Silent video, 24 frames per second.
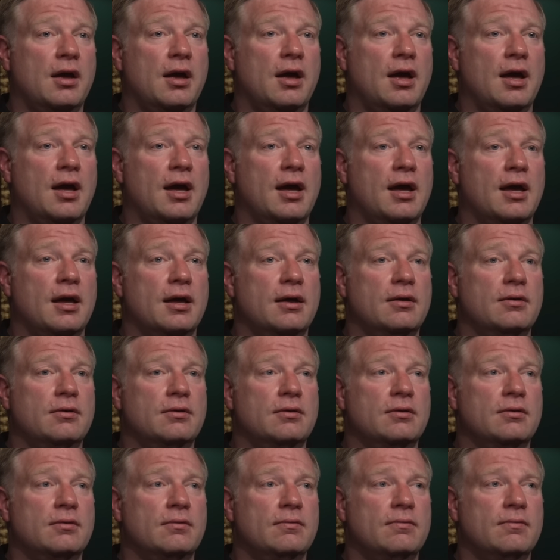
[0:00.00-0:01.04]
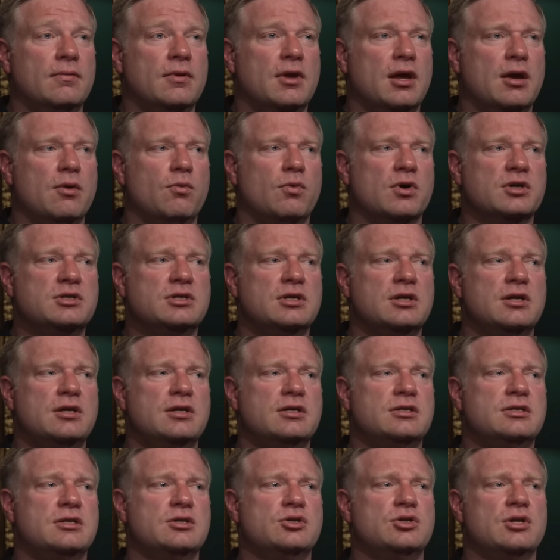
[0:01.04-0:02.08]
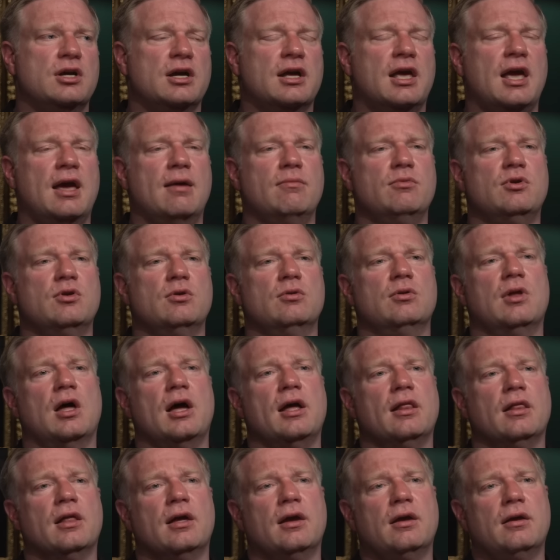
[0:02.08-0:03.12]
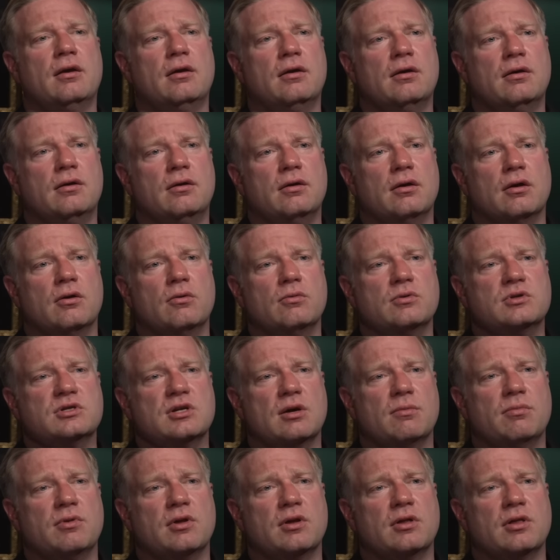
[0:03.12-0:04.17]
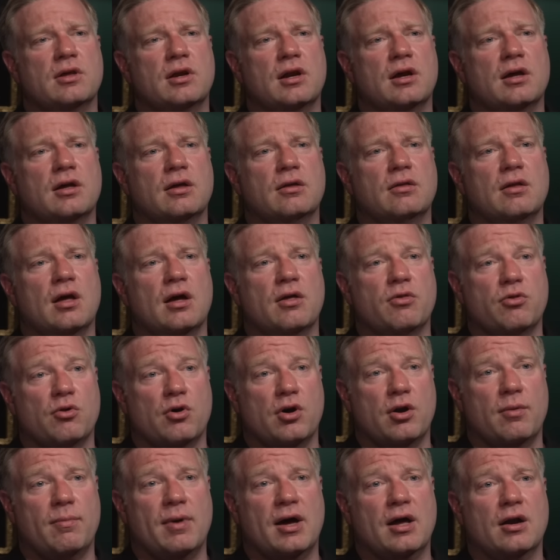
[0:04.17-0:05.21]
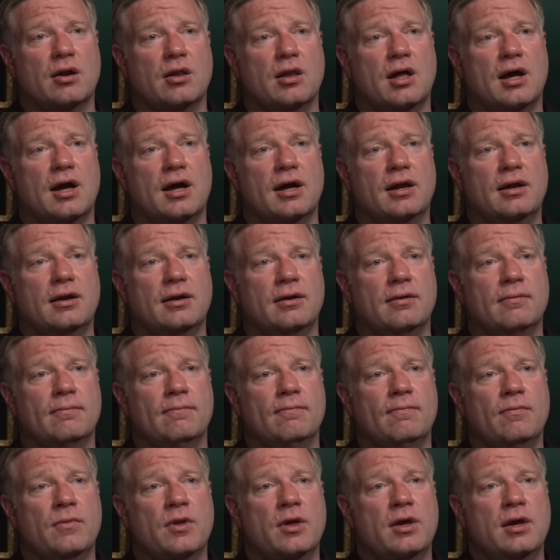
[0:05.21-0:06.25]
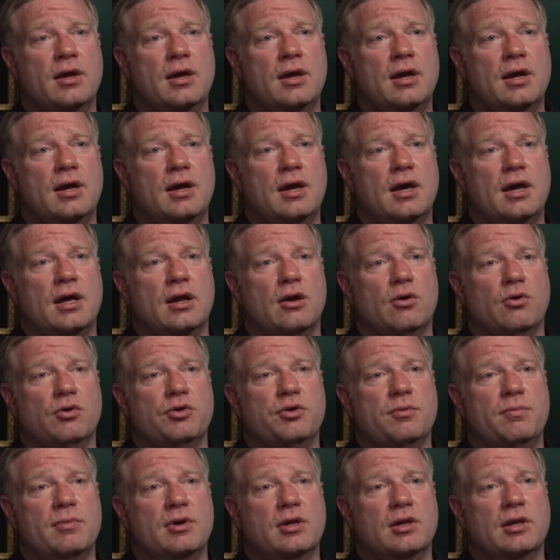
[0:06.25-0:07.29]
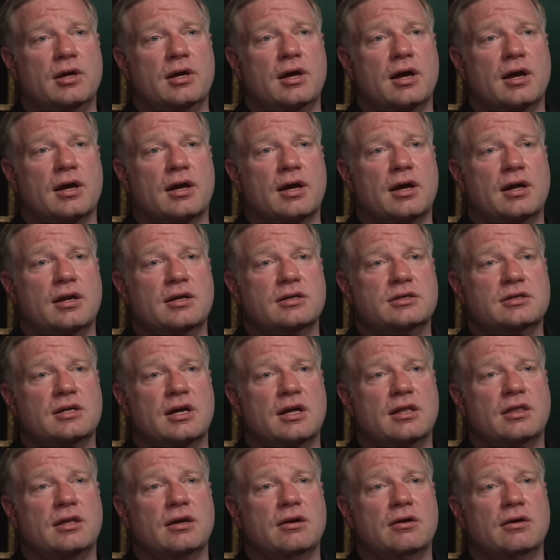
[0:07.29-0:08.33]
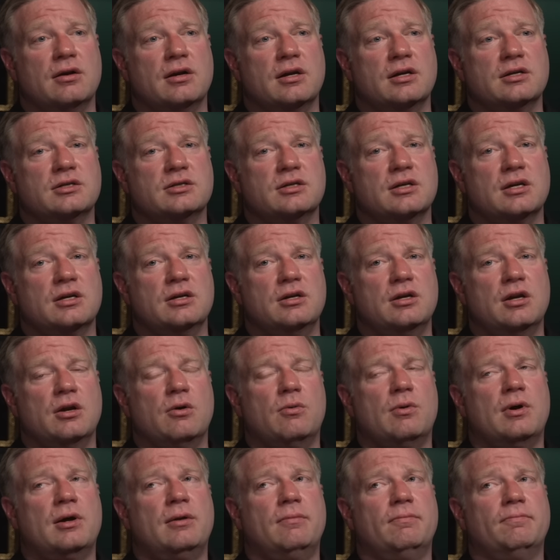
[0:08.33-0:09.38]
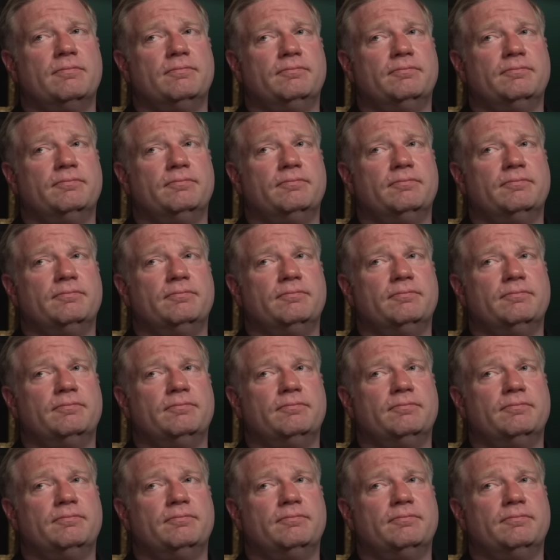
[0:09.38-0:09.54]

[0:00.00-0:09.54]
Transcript: And it wasn't a decision I came to lightly. You know, it was something that I, I thought about a lot. And, and ultimately, I kind of sat there and I said, you know what?